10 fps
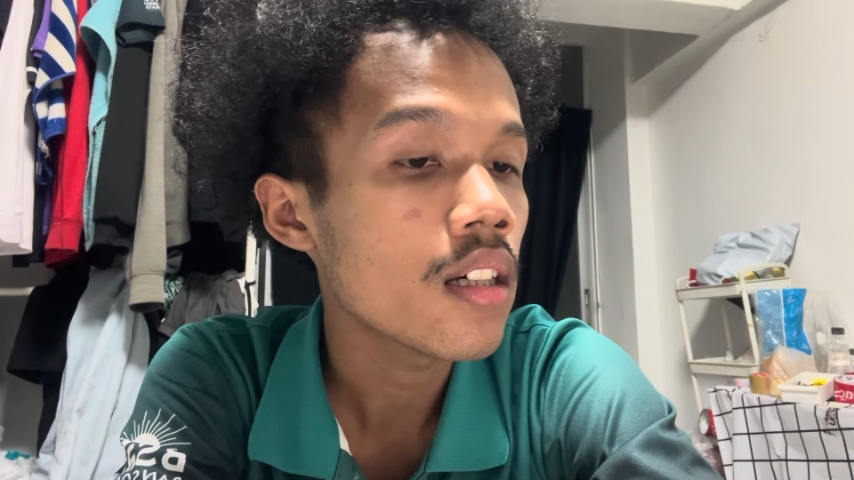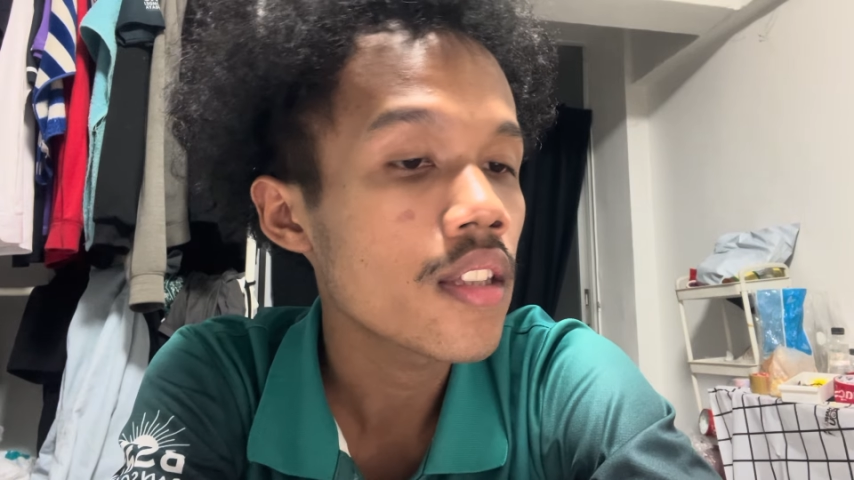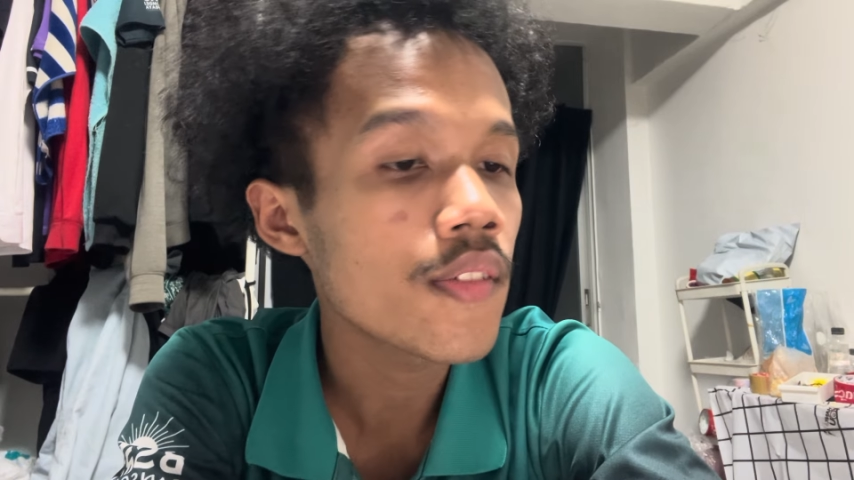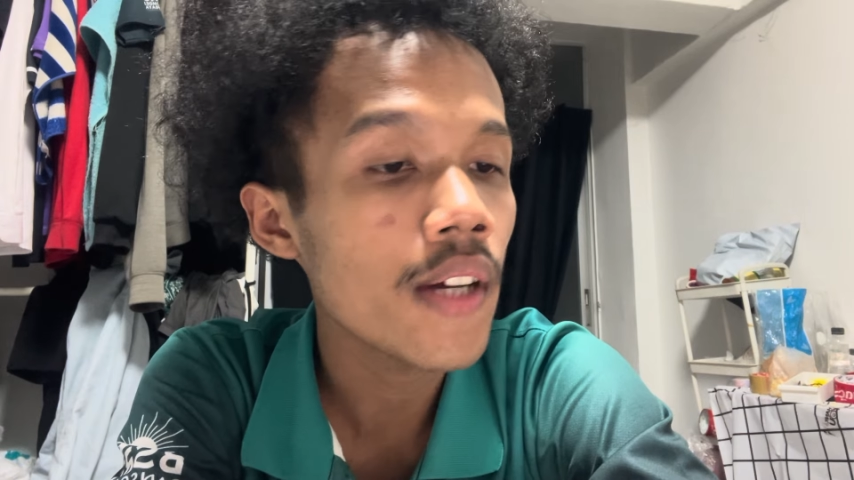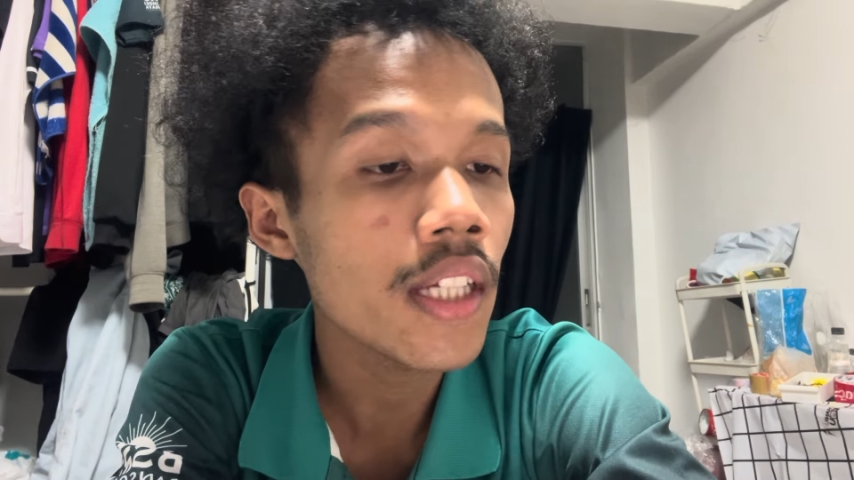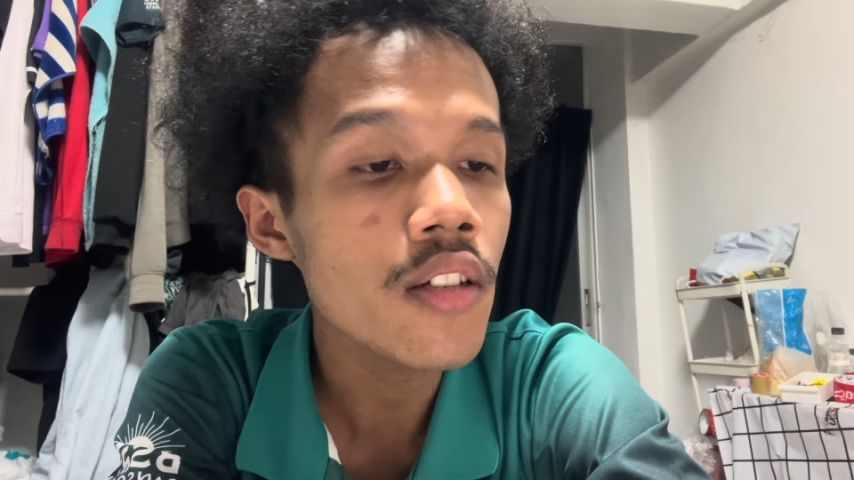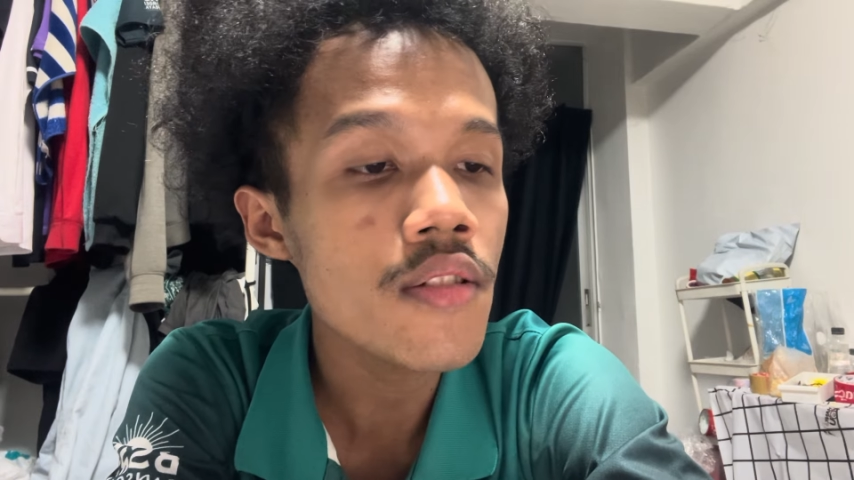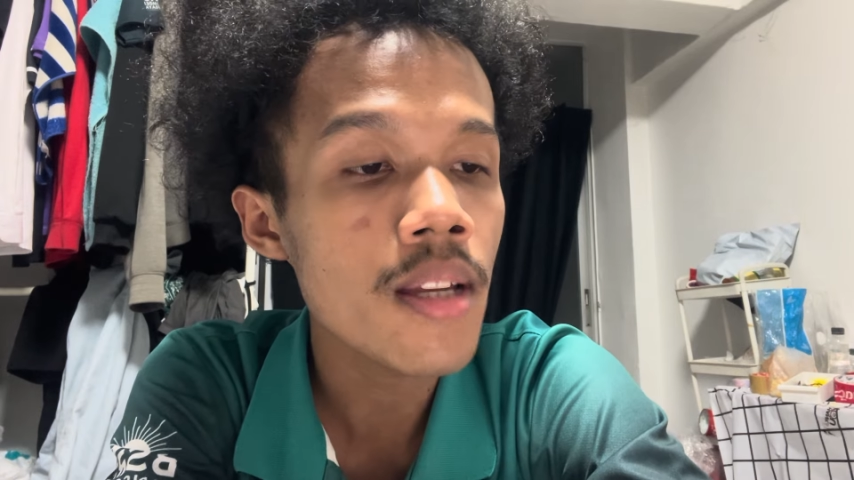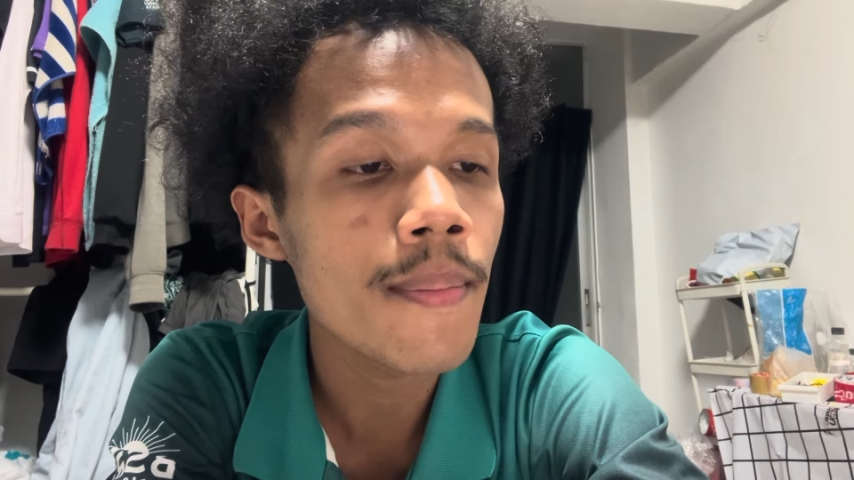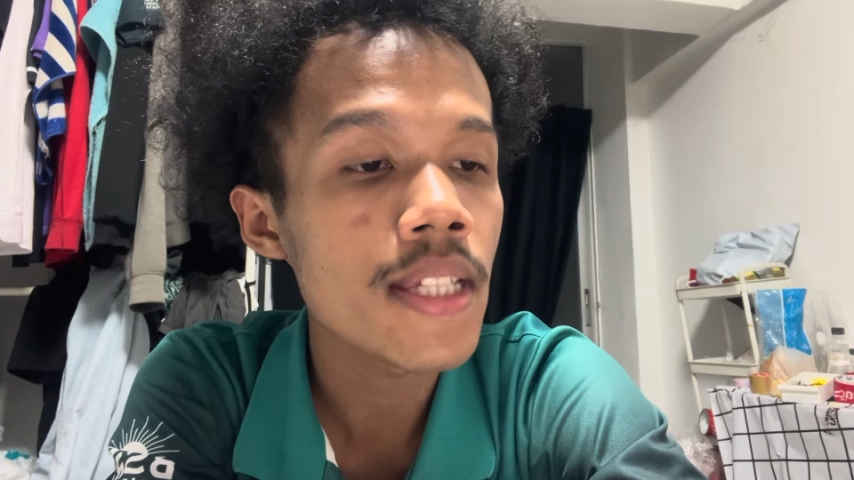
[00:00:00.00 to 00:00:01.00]
The final
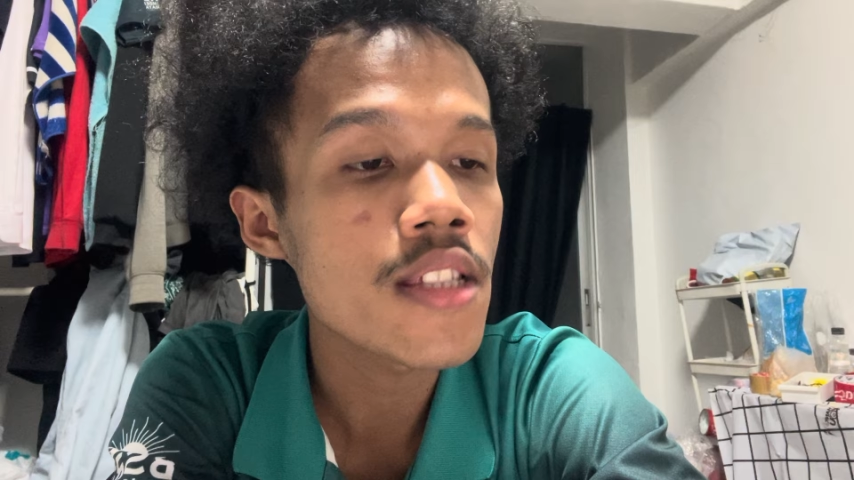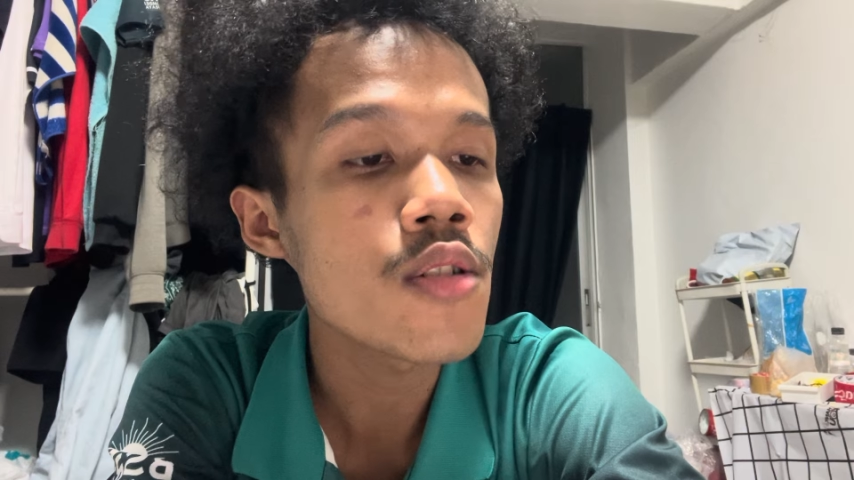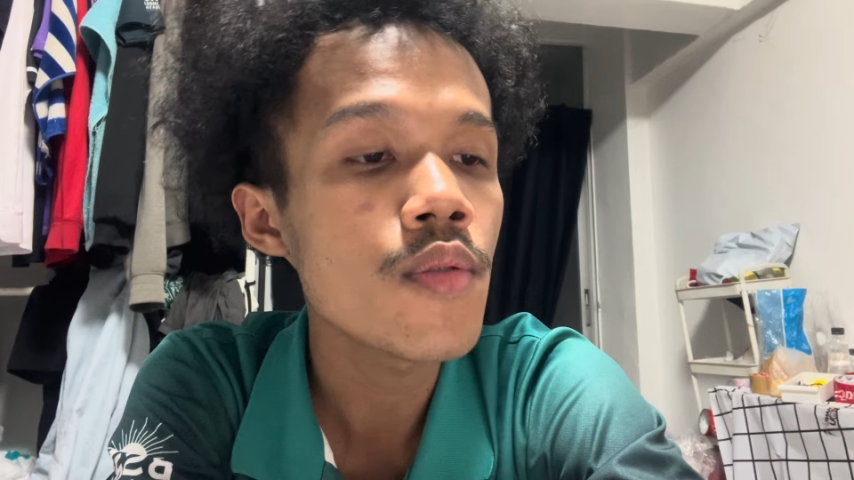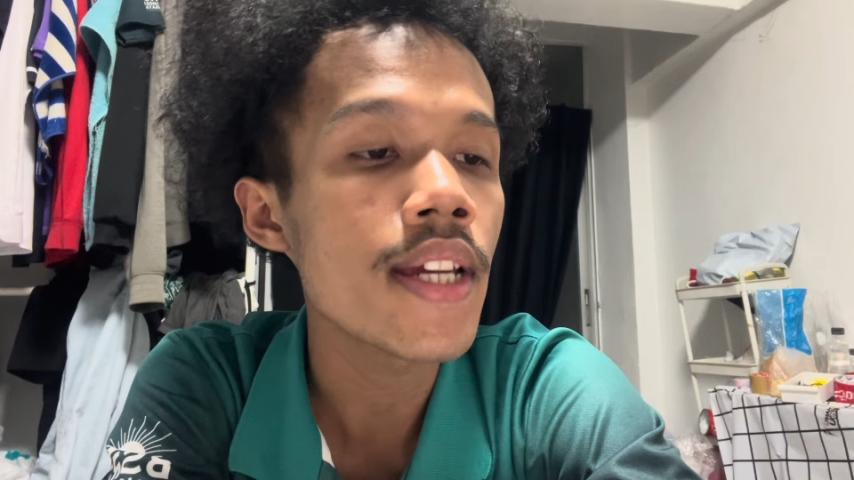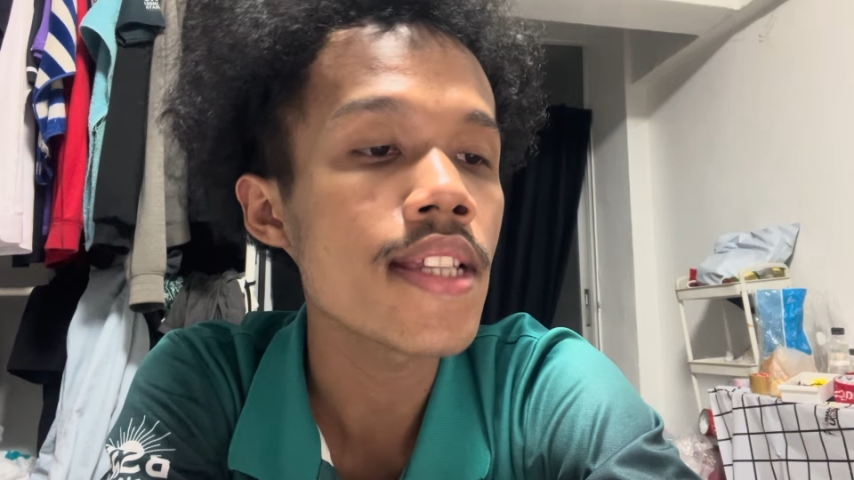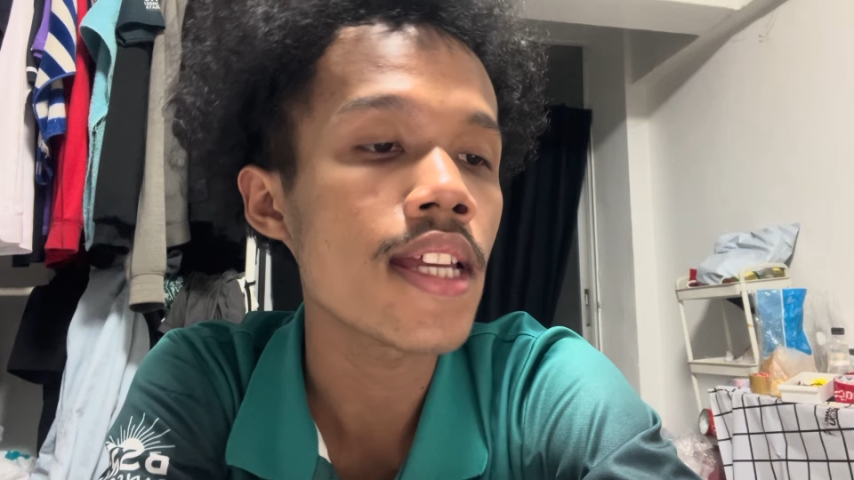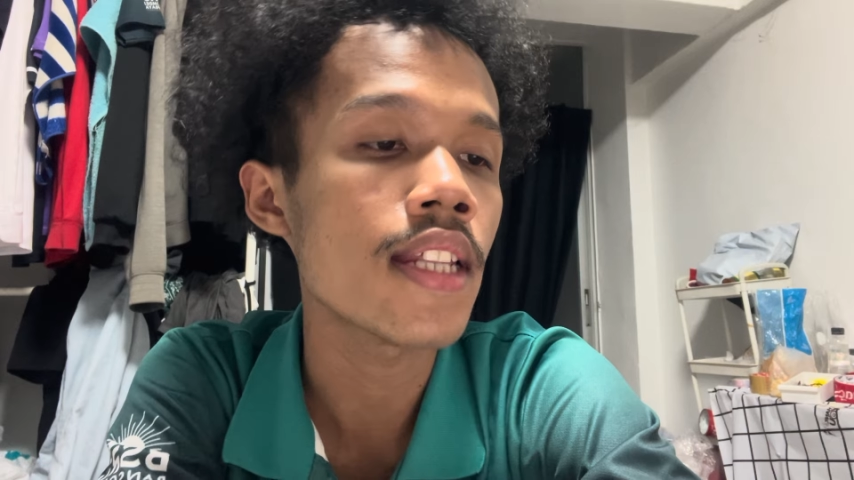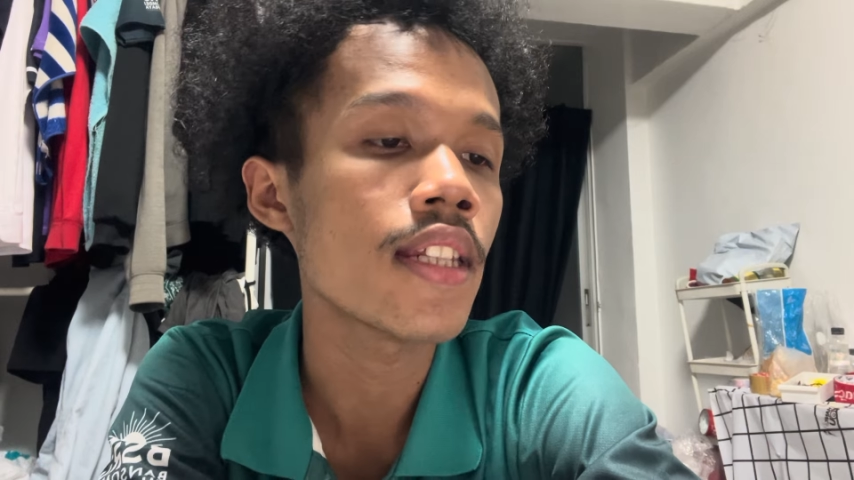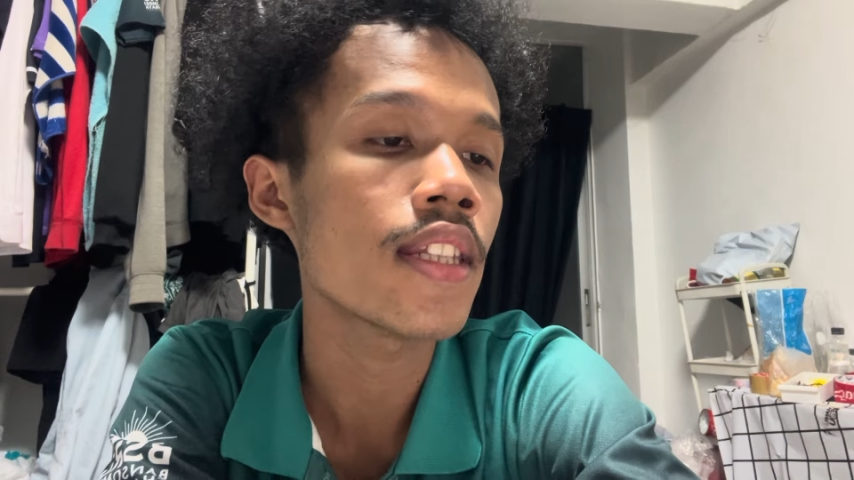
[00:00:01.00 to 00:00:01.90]
step is to erase and